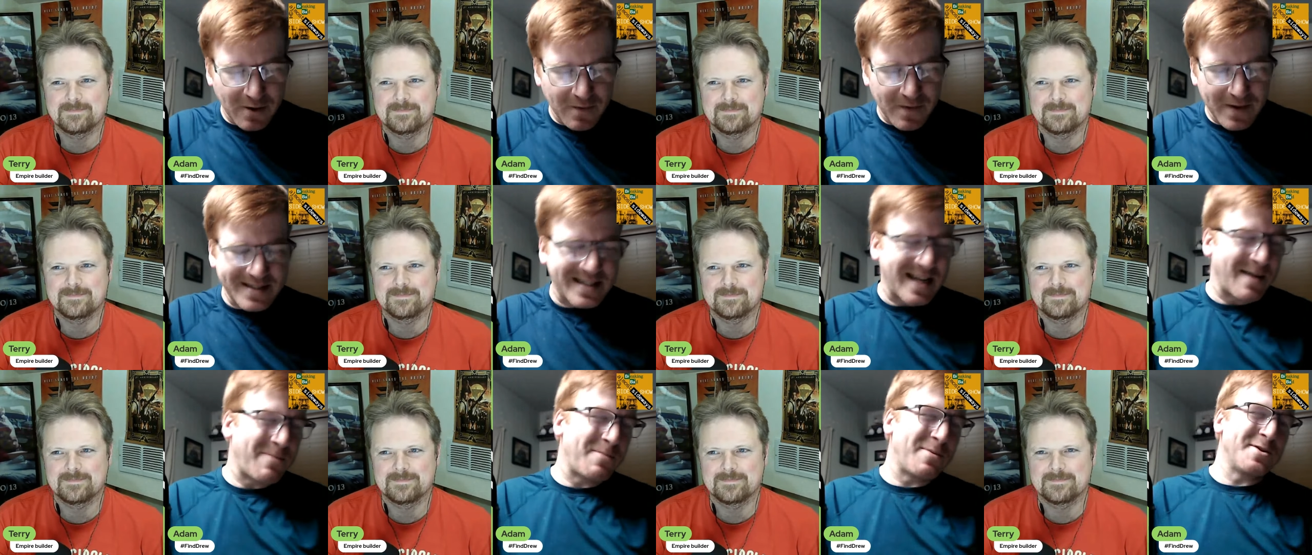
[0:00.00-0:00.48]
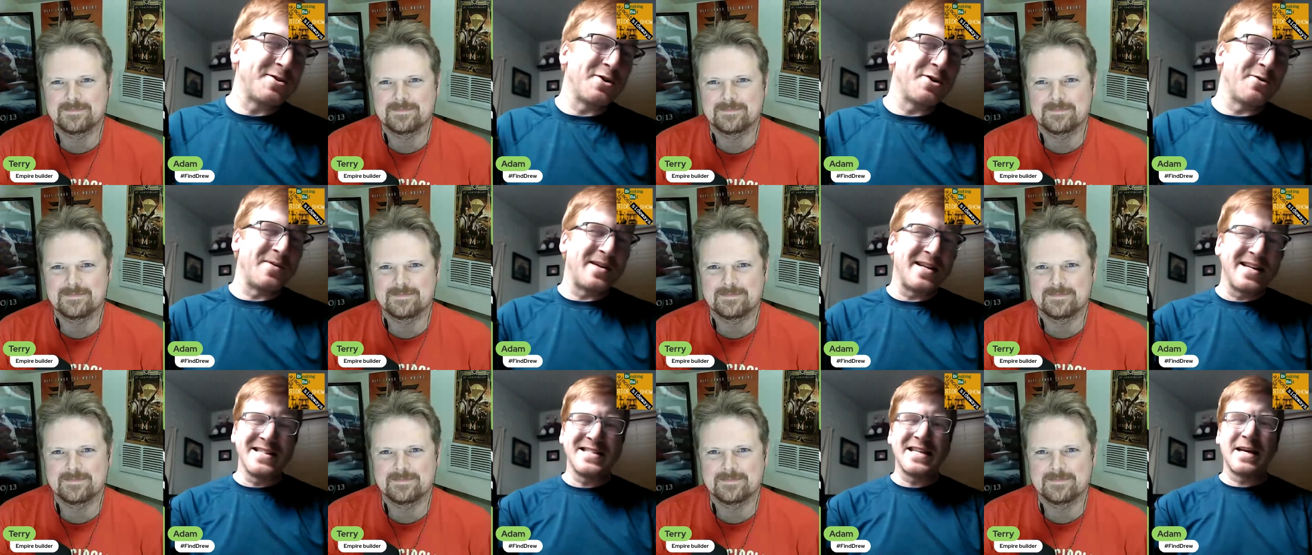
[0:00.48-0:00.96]
Speaker 1: This episode
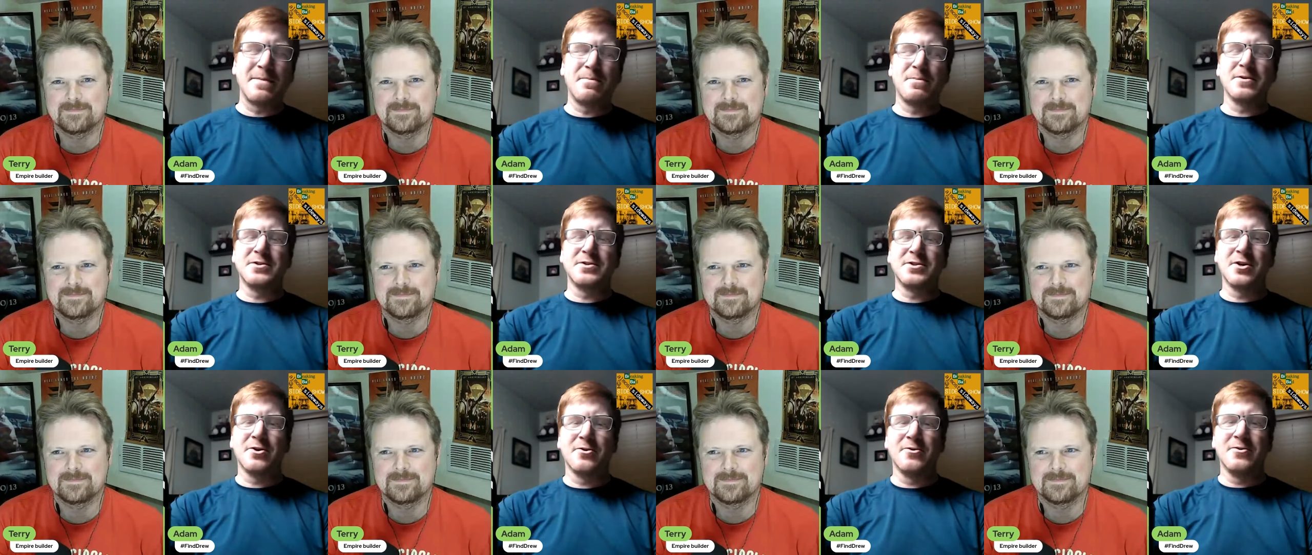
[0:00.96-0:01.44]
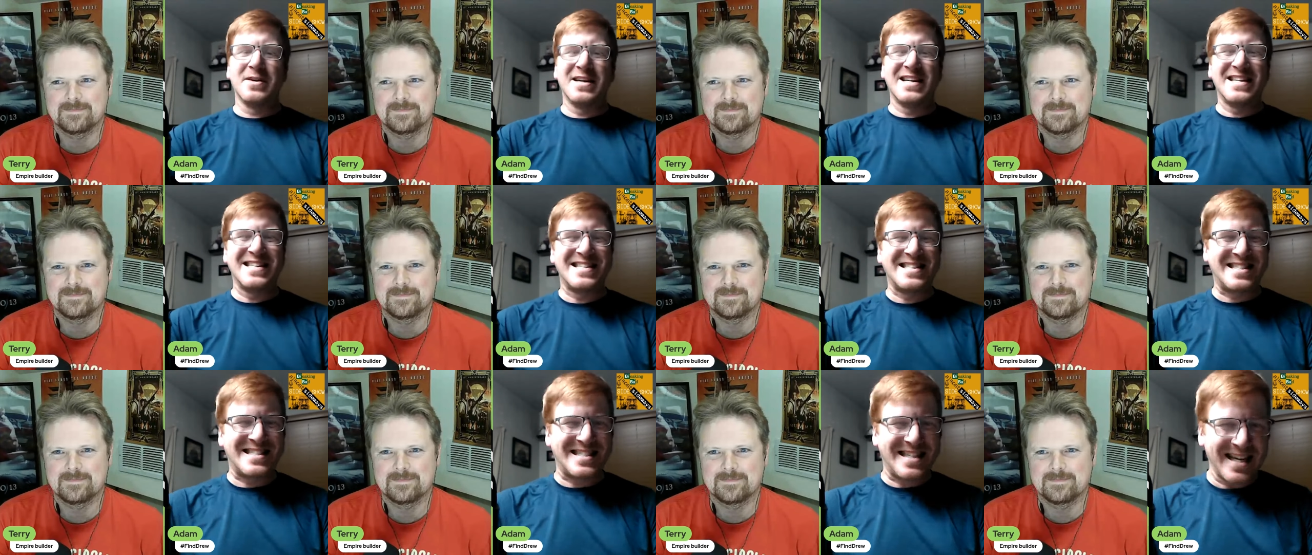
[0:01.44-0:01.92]
is episode
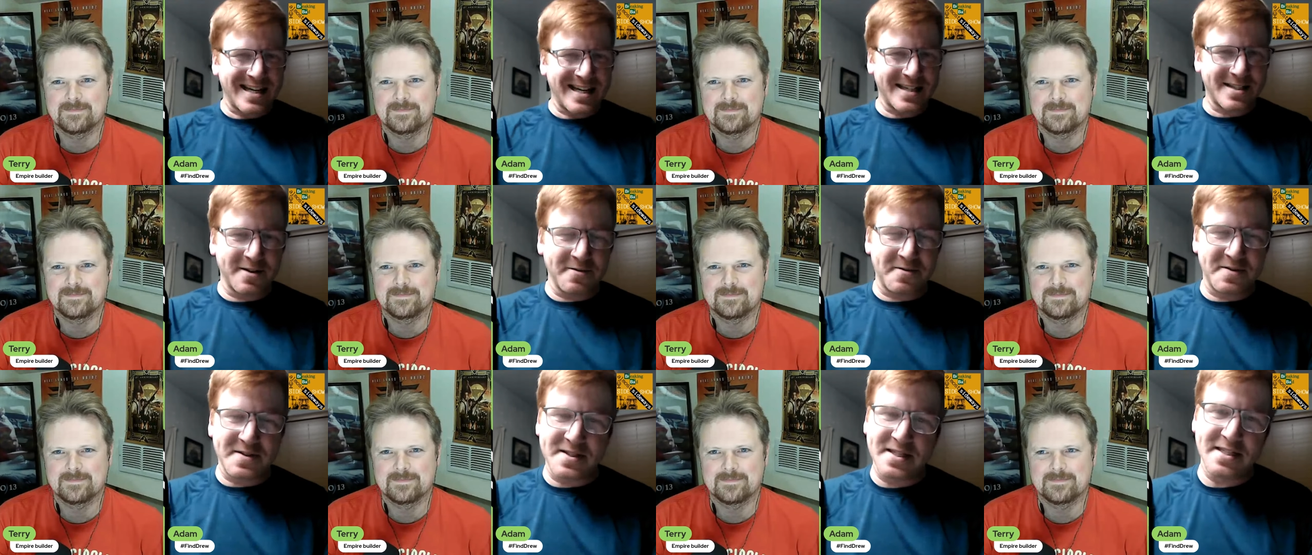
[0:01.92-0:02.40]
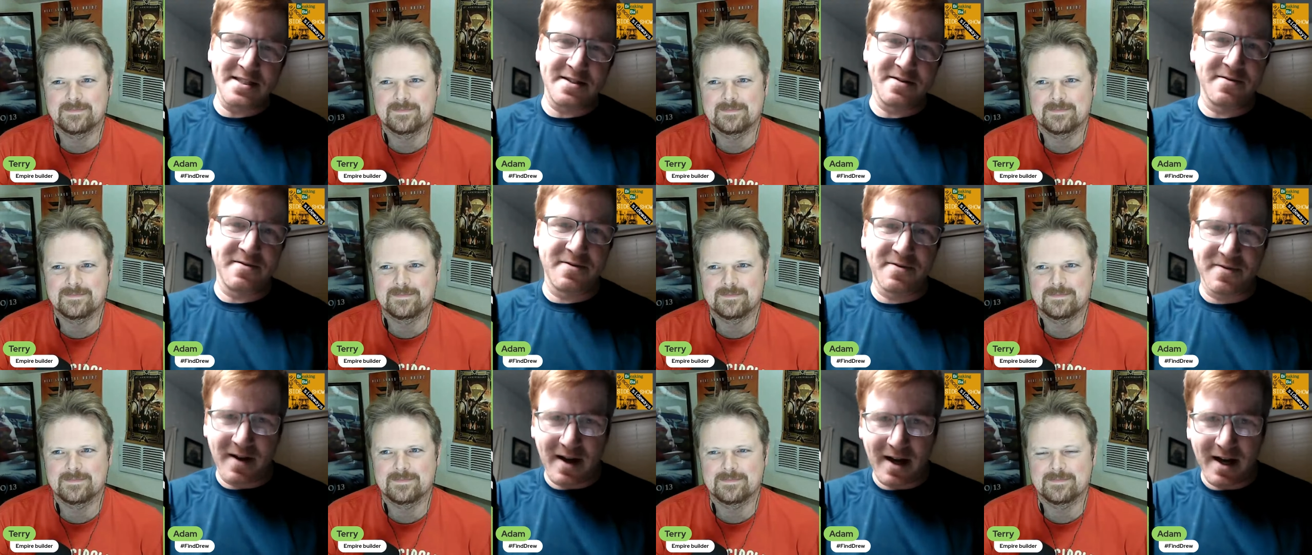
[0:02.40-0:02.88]
six of season
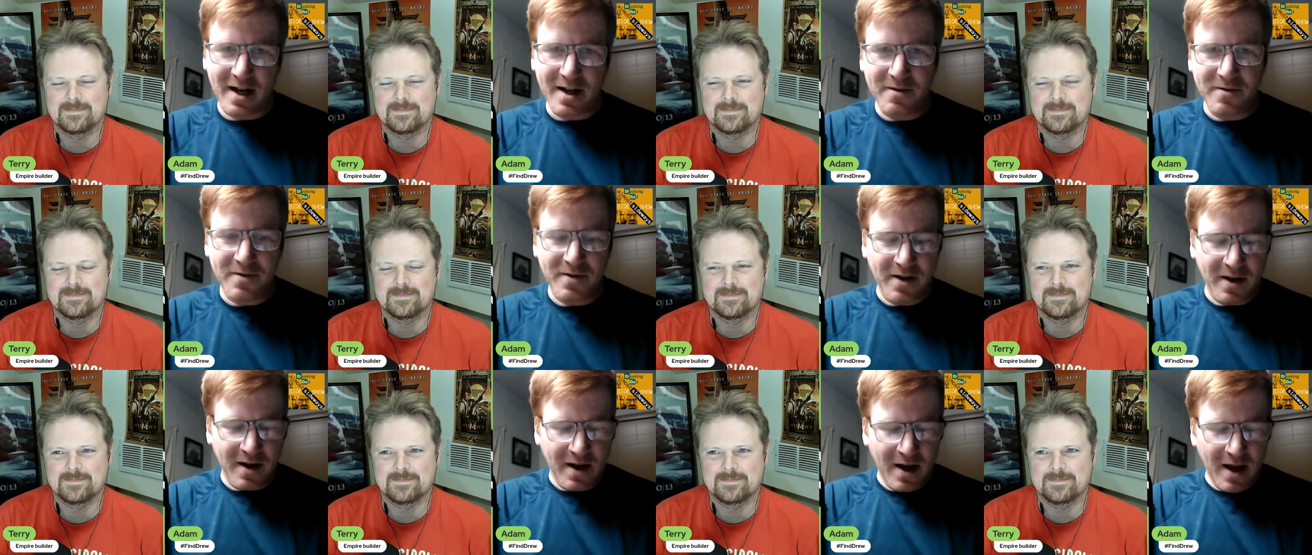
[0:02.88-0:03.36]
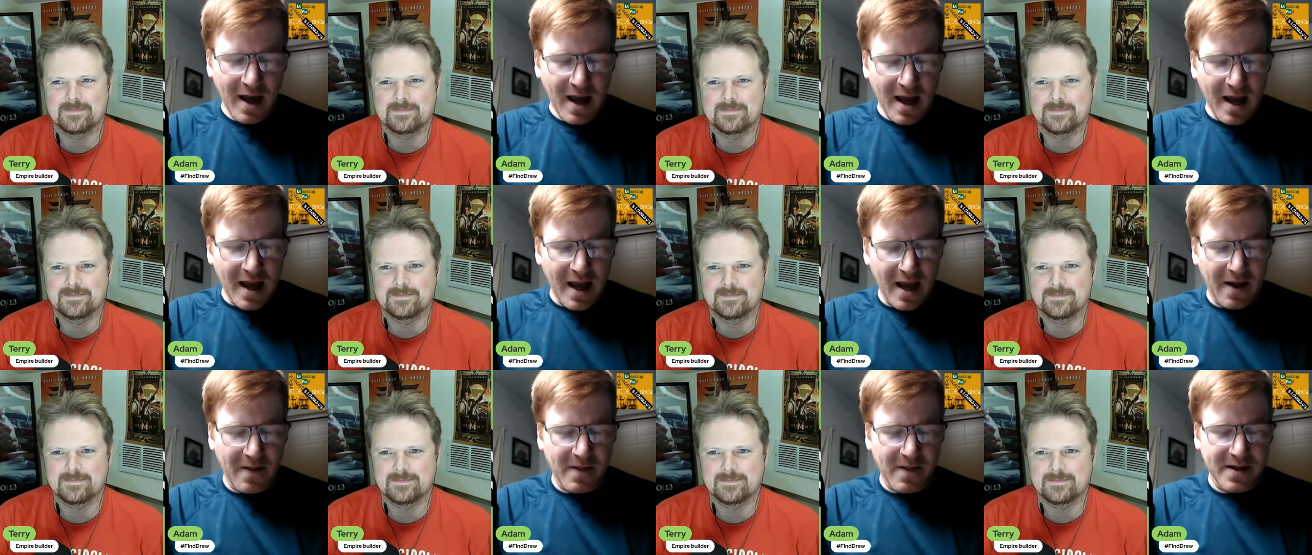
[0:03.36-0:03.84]
five
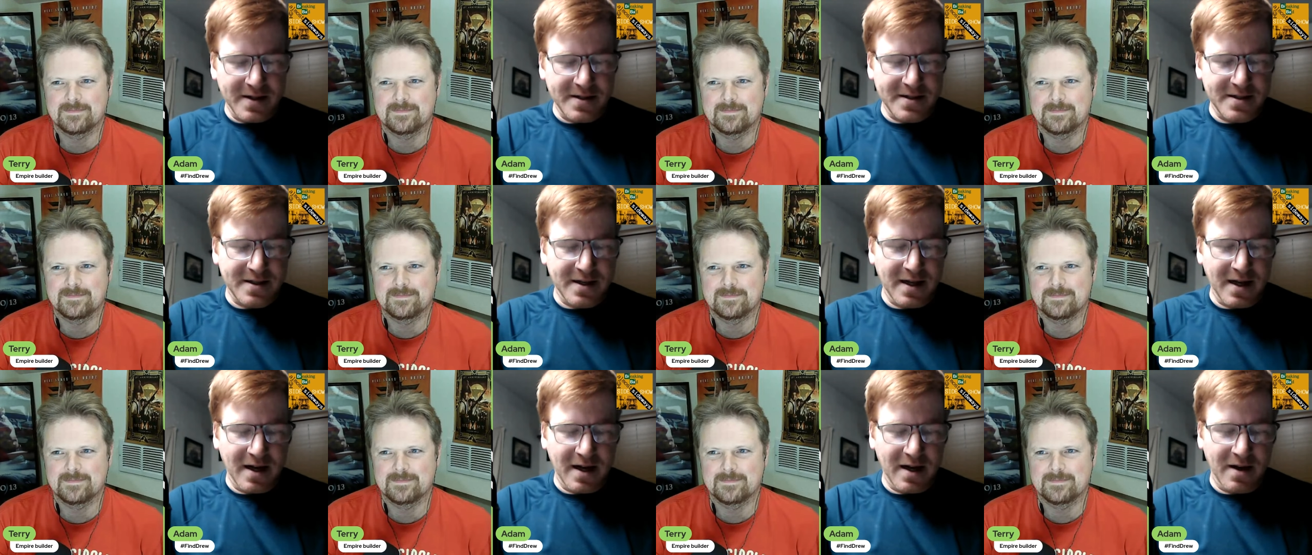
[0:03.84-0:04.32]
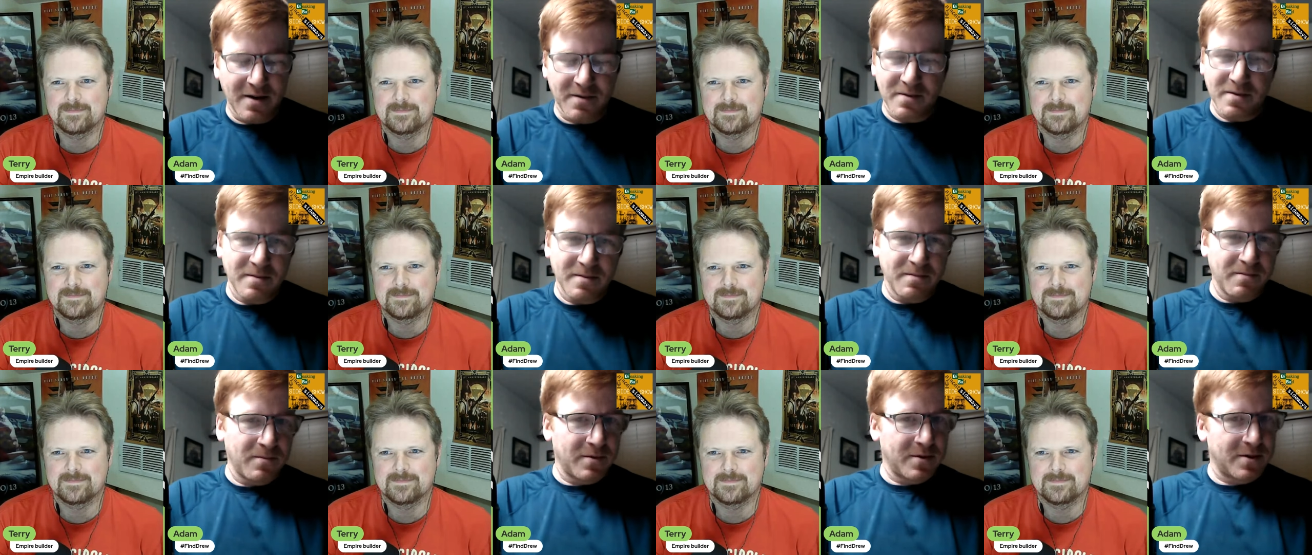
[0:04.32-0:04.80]
and this uh,
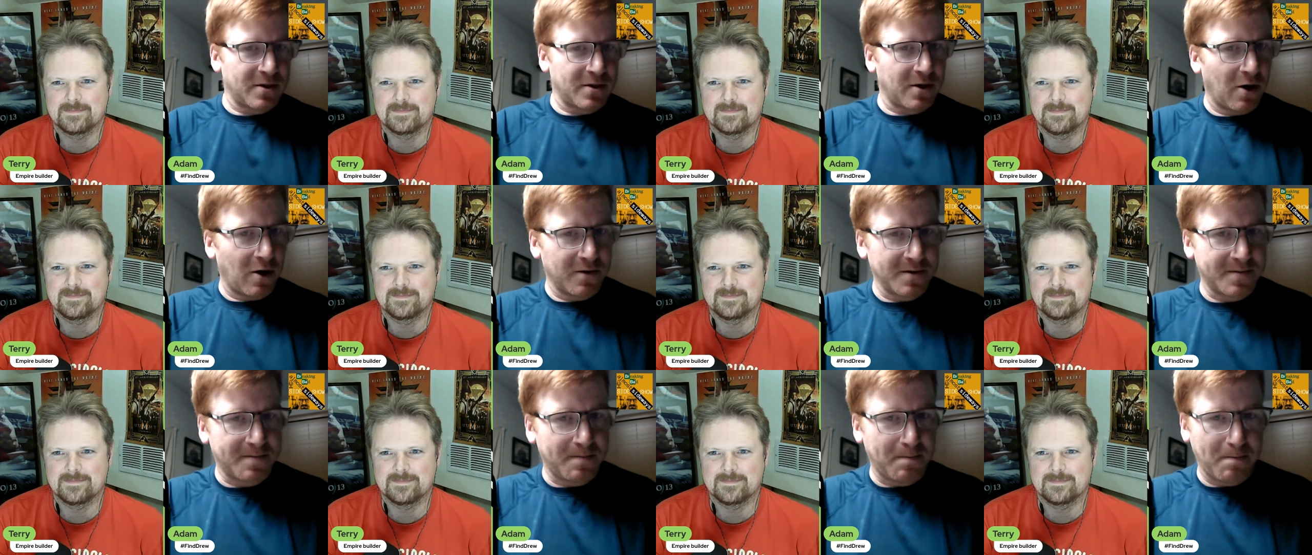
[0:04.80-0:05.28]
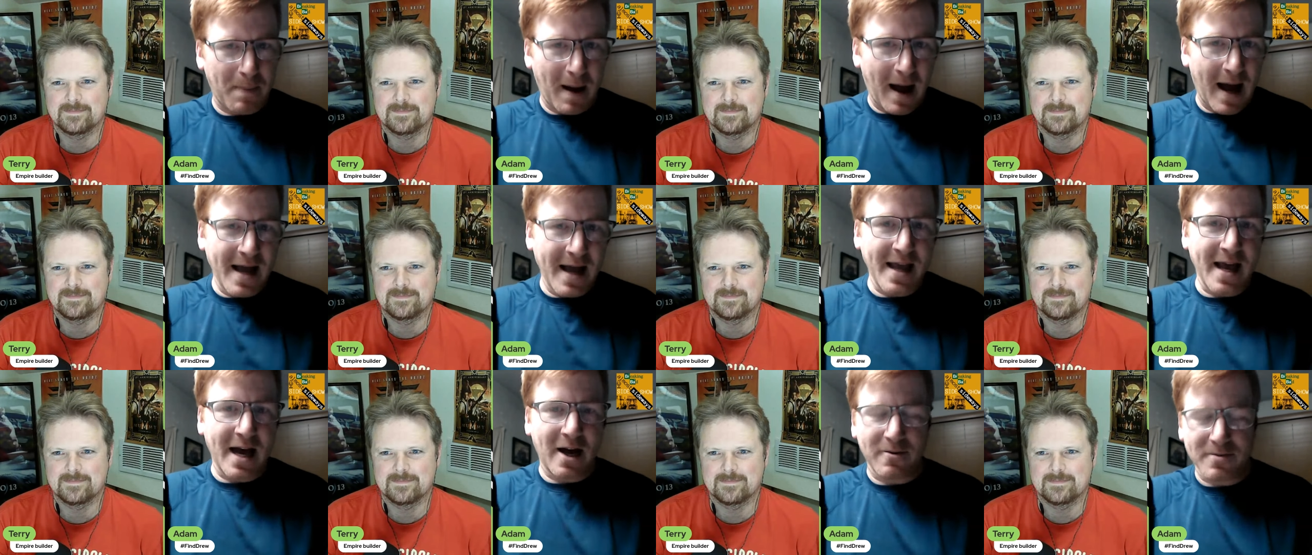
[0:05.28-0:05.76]
is called
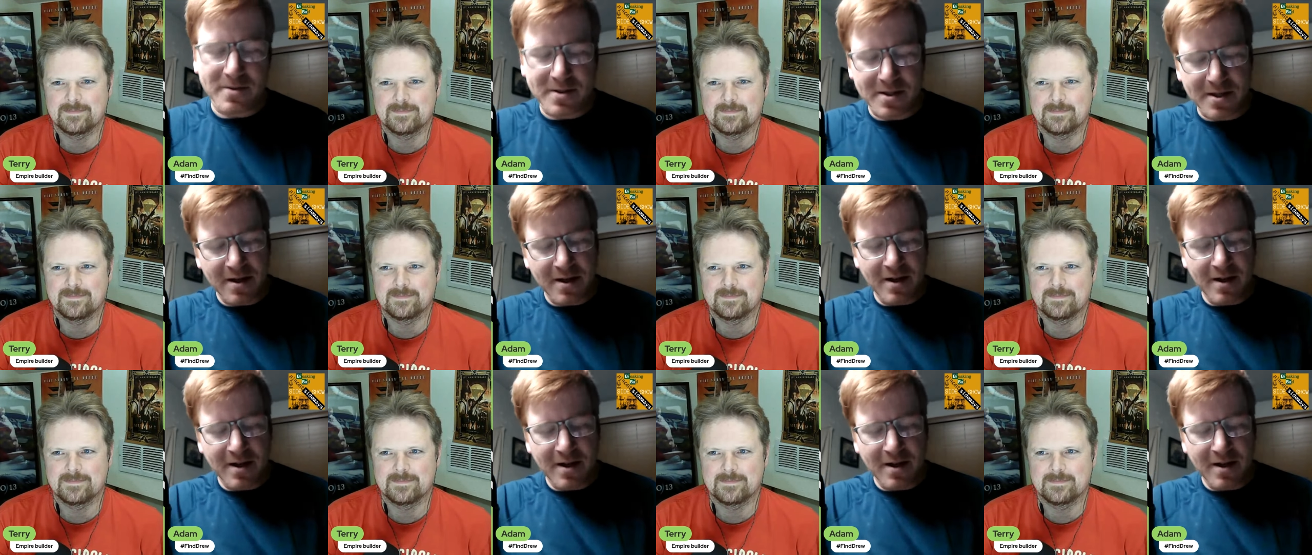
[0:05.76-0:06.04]
Buyout.